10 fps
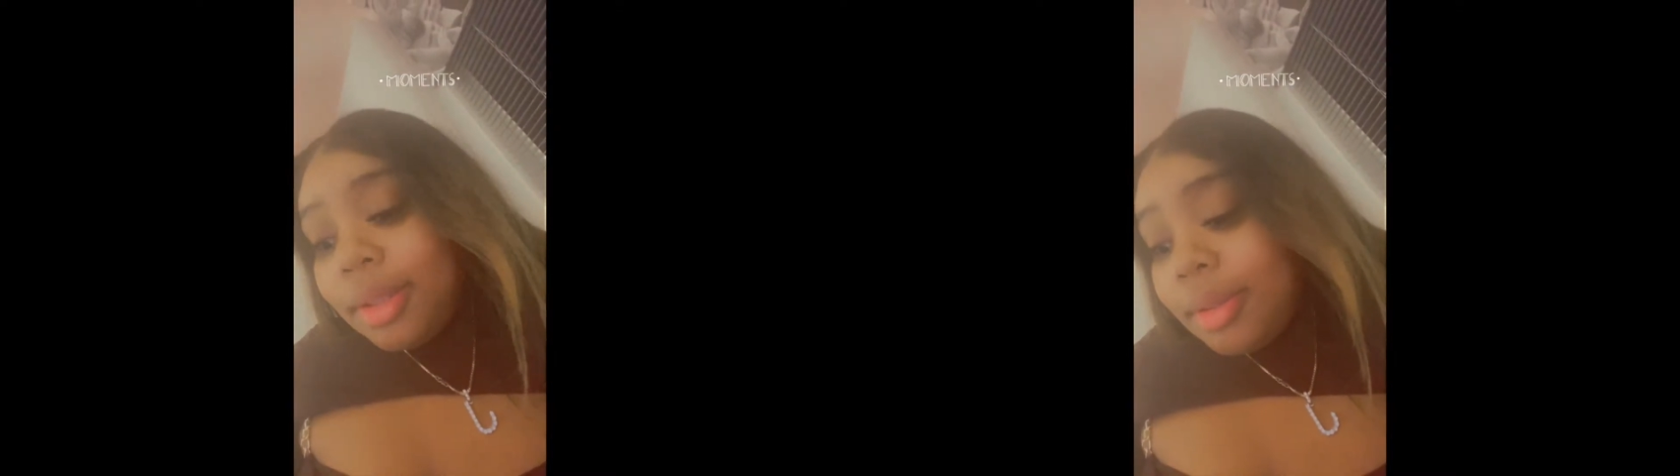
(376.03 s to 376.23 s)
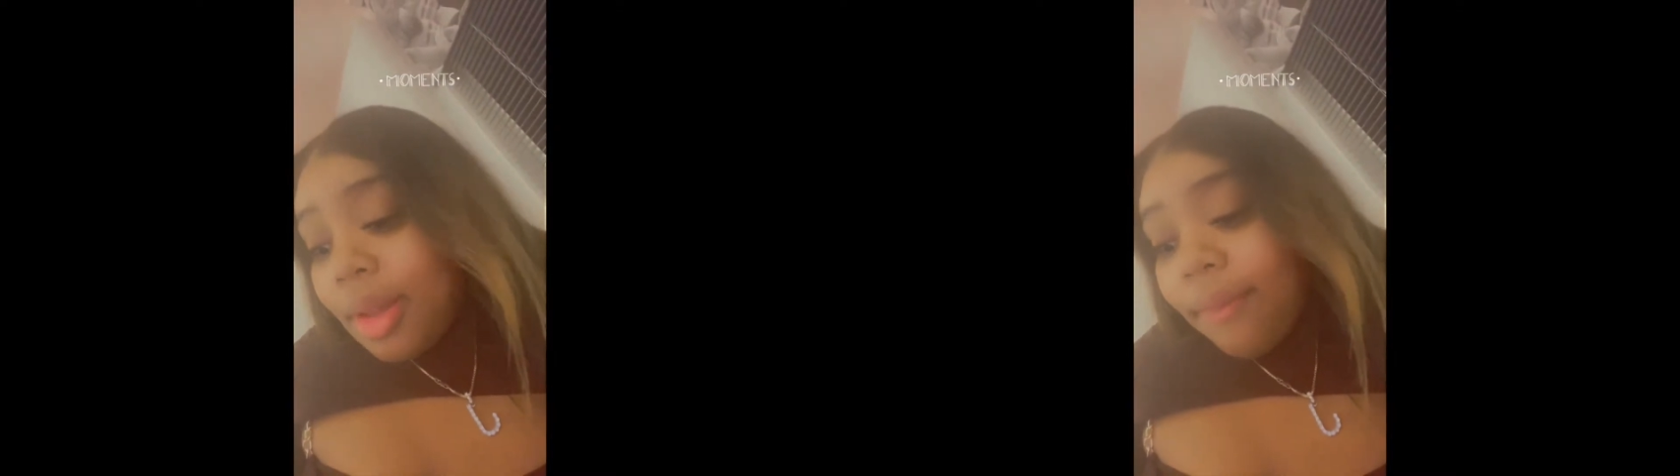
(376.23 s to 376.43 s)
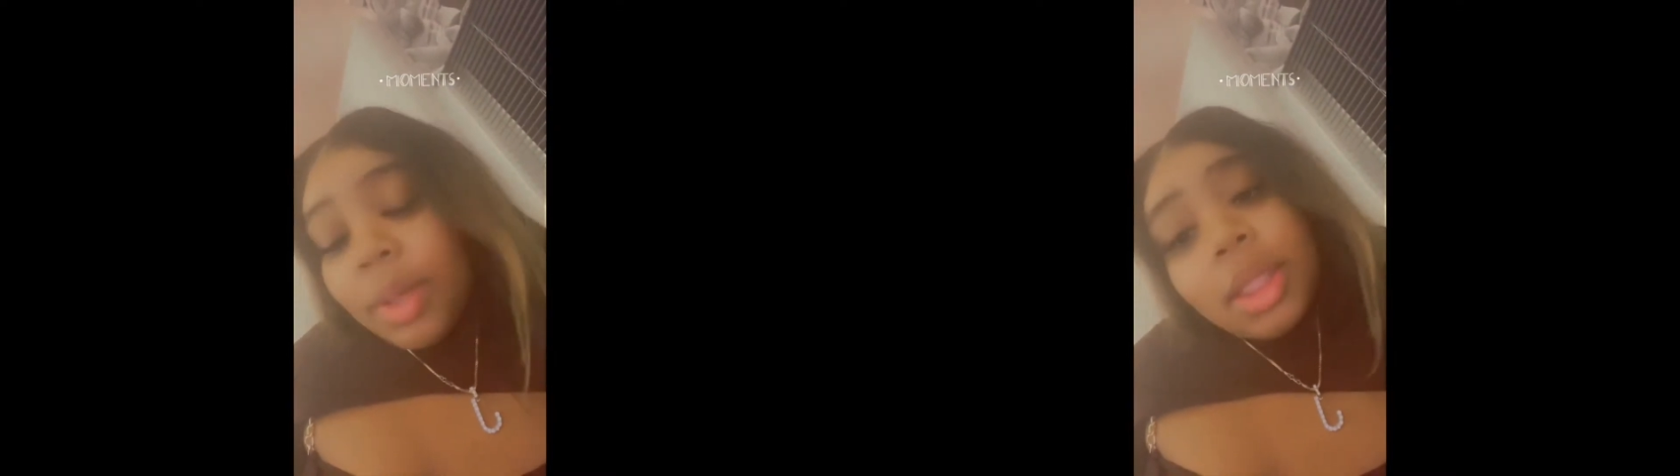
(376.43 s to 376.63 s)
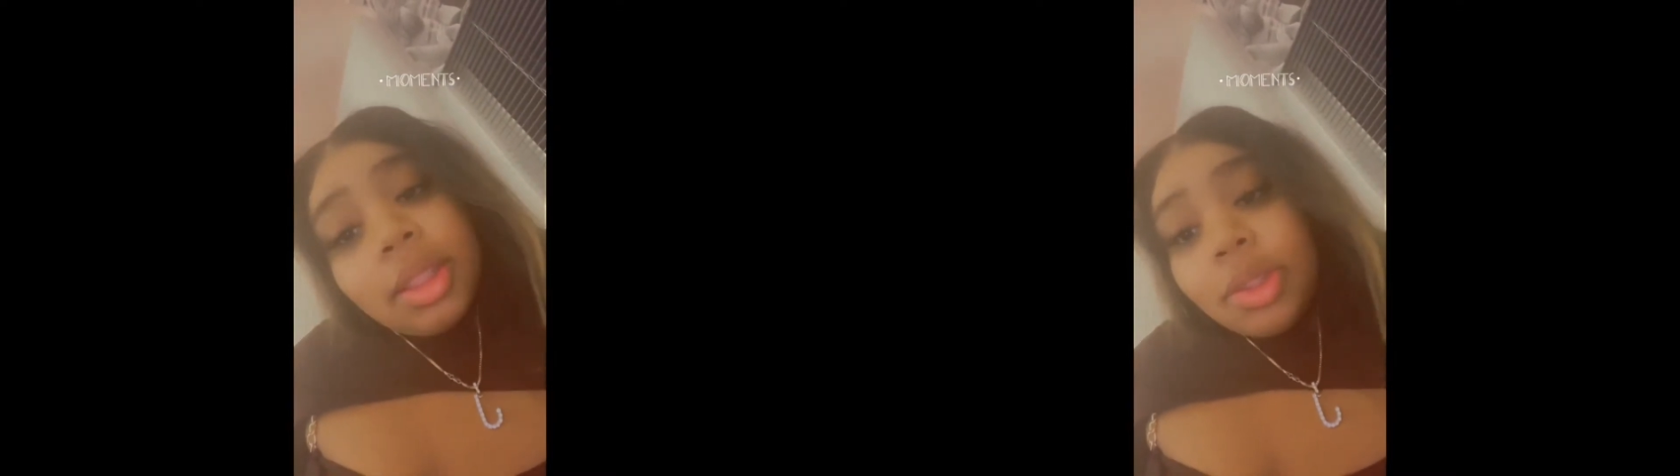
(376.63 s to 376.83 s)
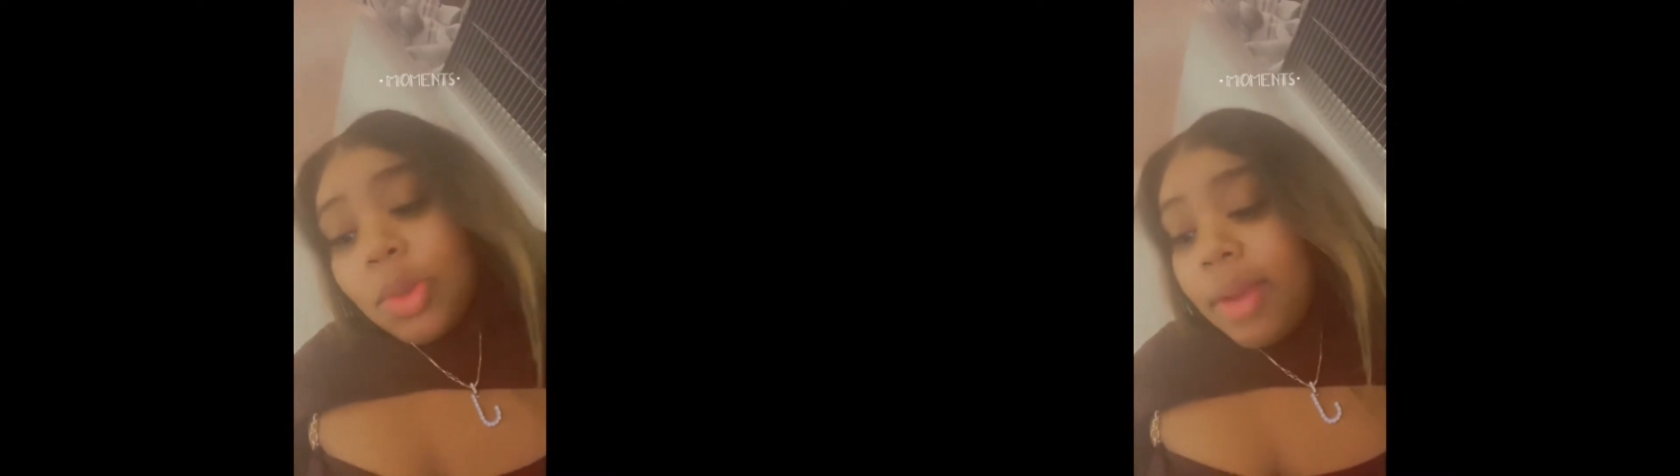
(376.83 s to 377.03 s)
the
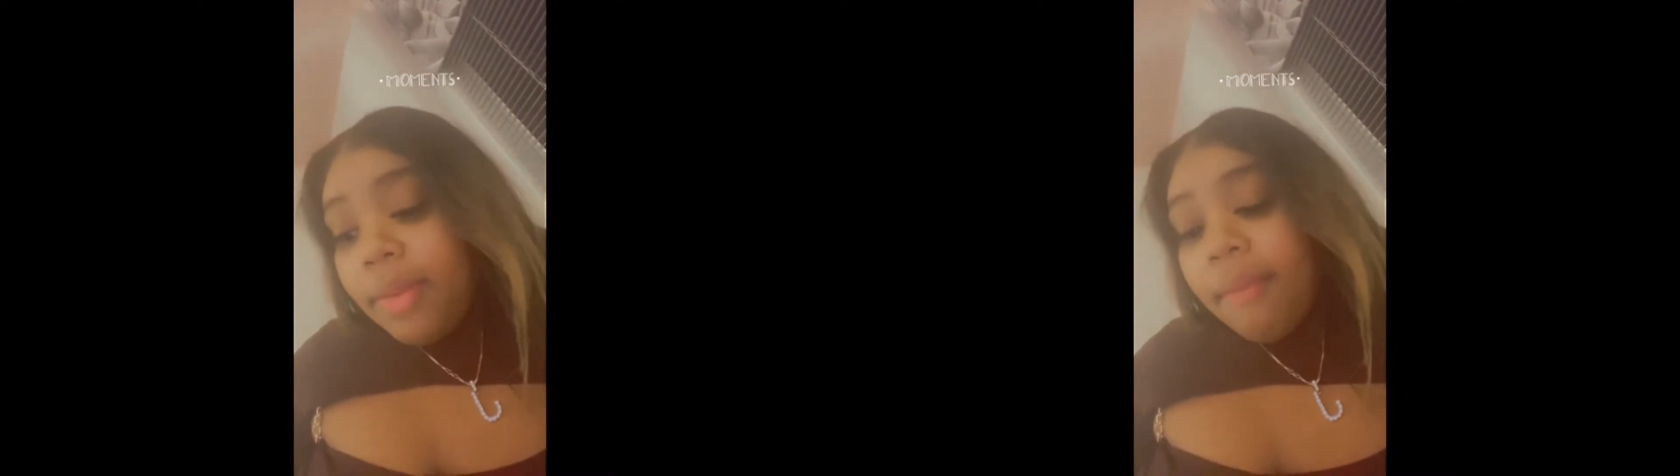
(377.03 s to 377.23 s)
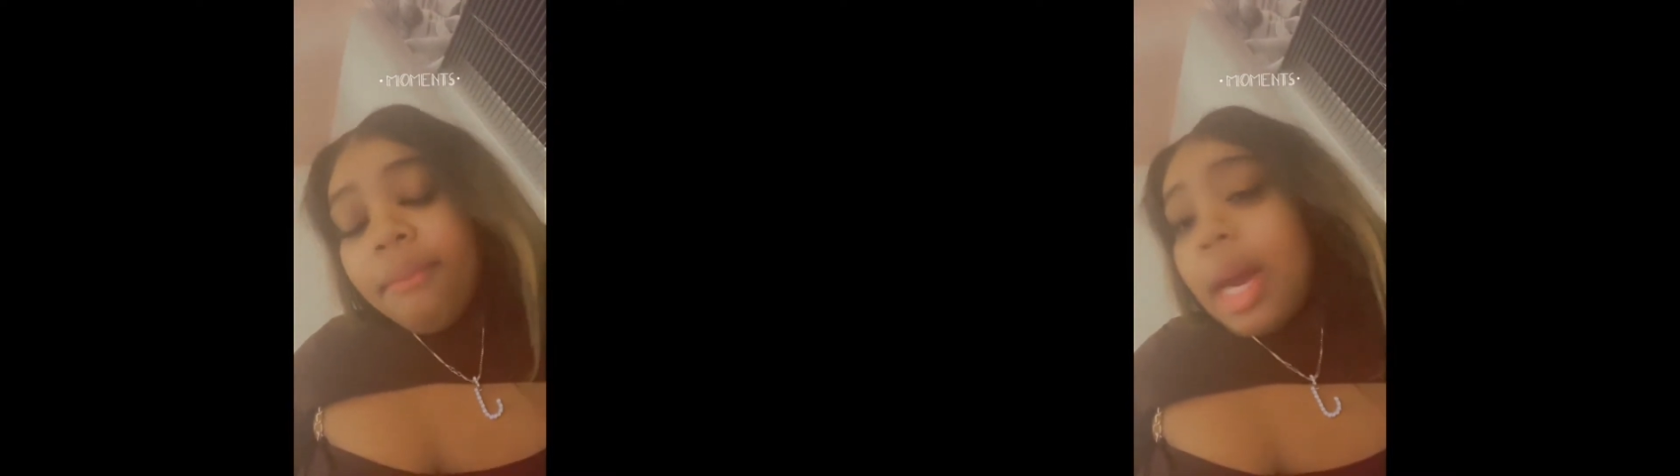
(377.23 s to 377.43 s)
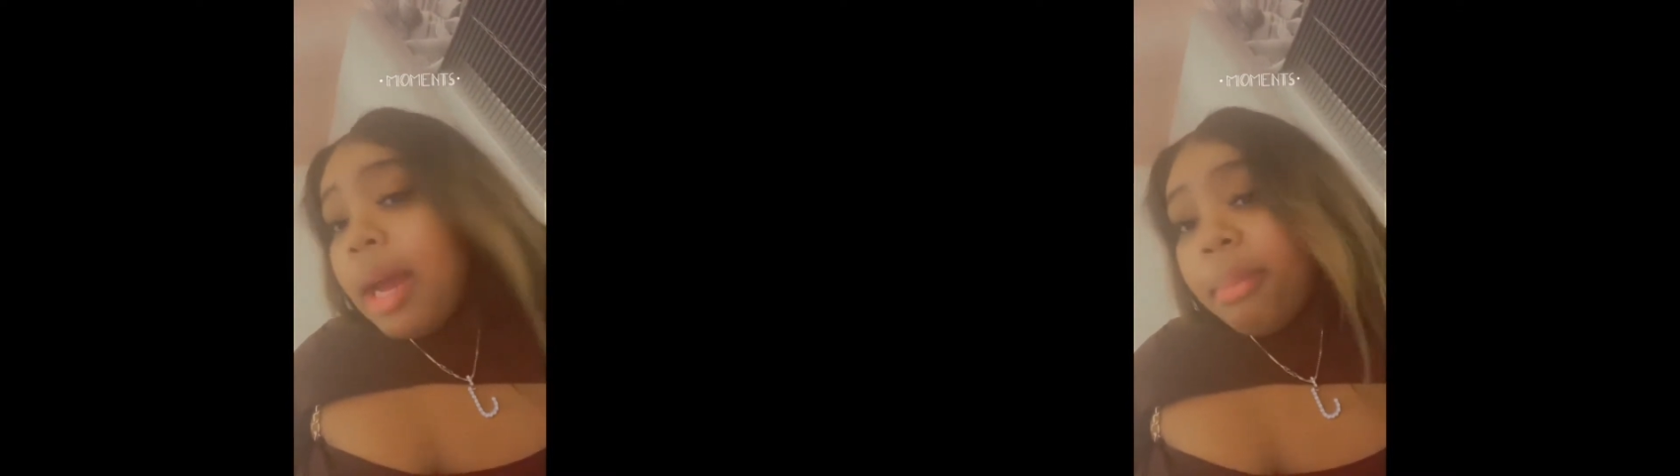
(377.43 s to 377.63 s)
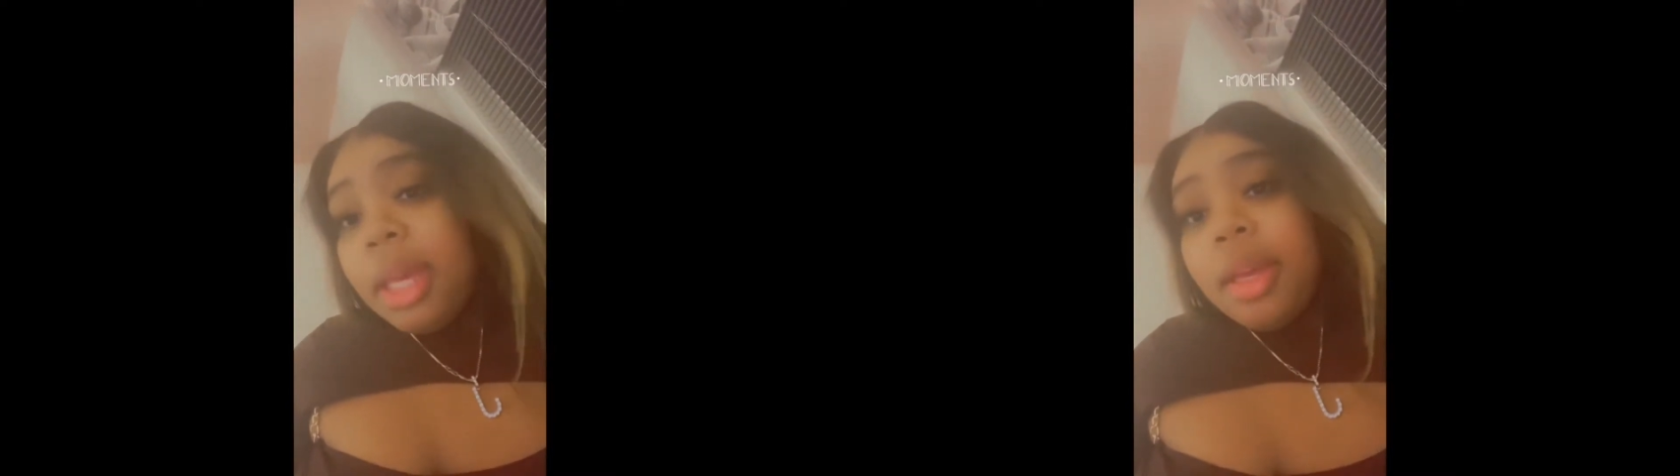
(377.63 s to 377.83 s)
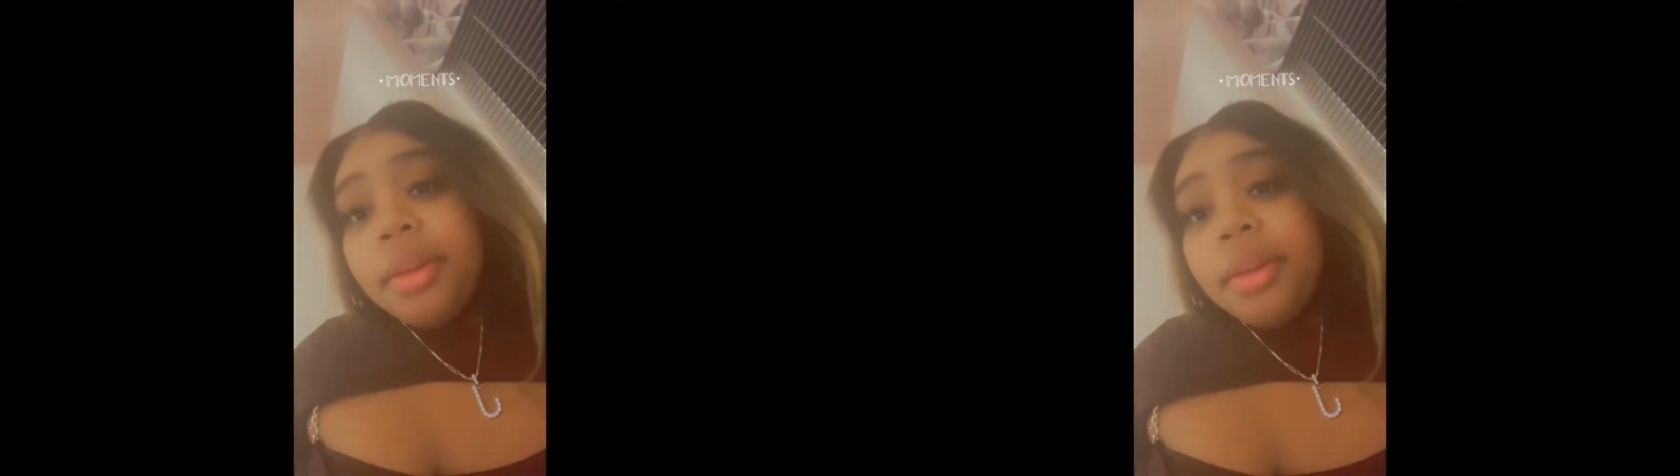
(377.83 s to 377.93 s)
fuck, you ain't gonna find me.